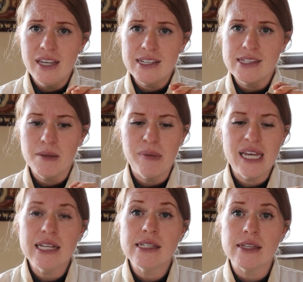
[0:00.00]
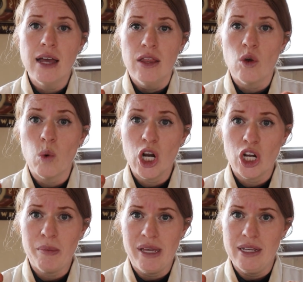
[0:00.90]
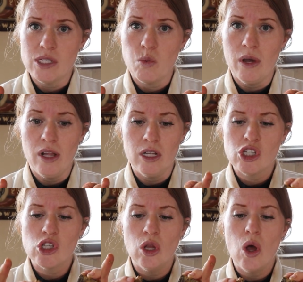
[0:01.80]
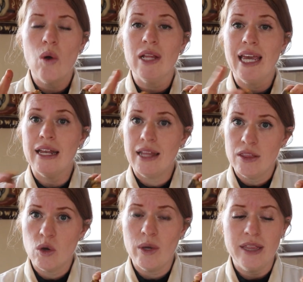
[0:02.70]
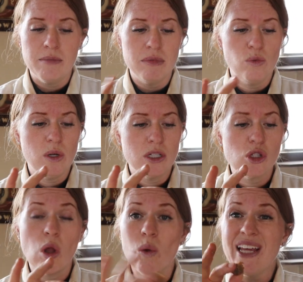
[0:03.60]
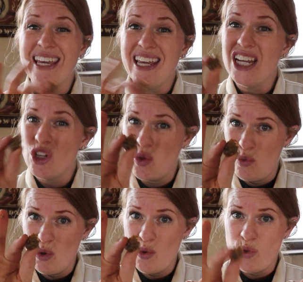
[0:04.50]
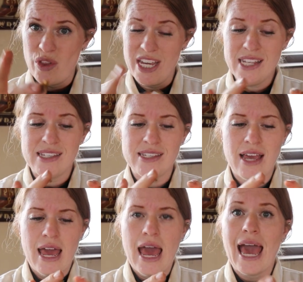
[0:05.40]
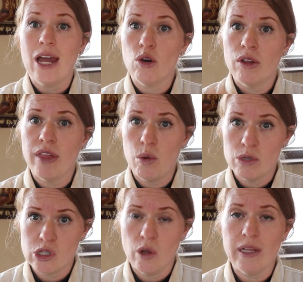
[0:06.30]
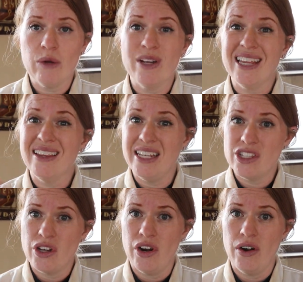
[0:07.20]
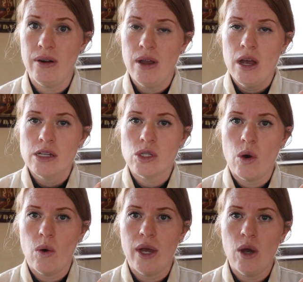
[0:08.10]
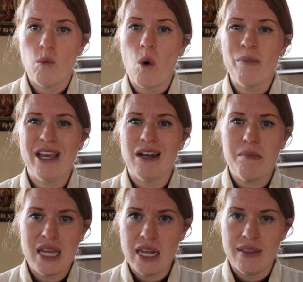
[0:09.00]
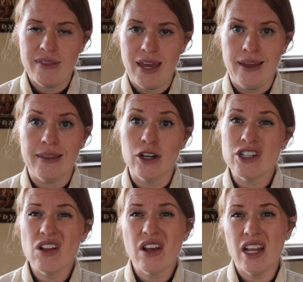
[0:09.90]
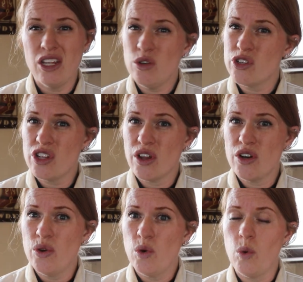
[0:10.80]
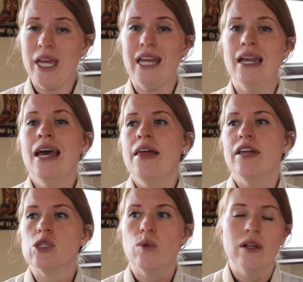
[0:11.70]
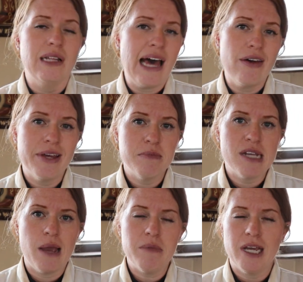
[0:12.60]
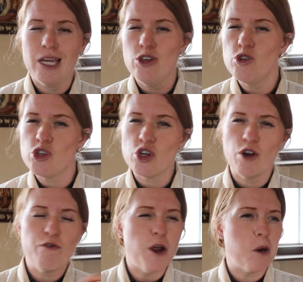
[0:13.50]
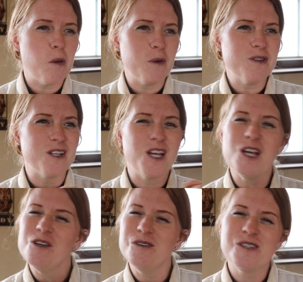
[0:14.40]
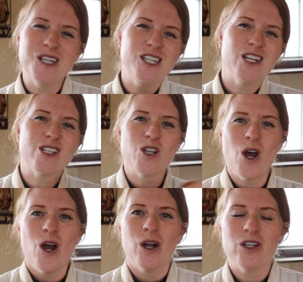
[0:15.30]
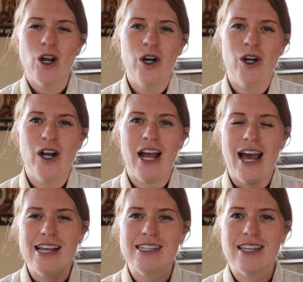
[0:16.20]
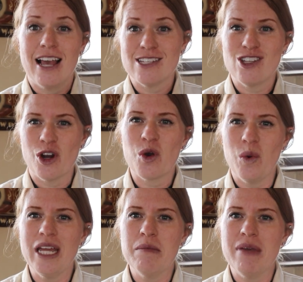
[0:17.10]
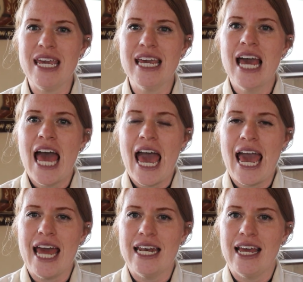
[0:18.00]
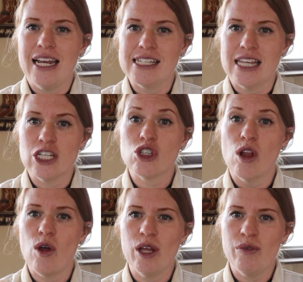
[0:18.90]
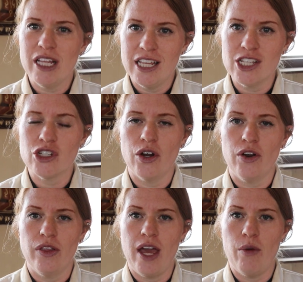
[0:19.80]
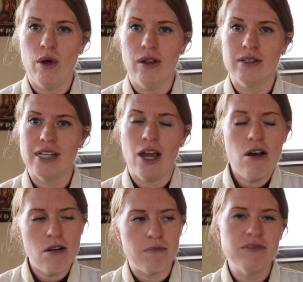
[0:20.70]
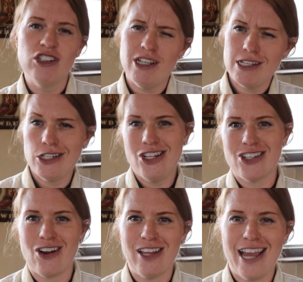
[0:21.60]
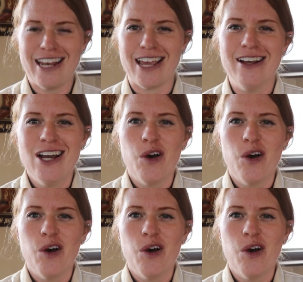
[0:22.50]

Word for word: is the bees, the worker bees will slowly, and, and the queen them will slowly eat through this and they will slowly release her. So it won't be an immediate thing. They're still getting used to their new queen. This will allow them time to get used to her pheromones and get used to just her as, as their queen bee. And, and as they slowly release her, they will say, oh, she's, she's our lady.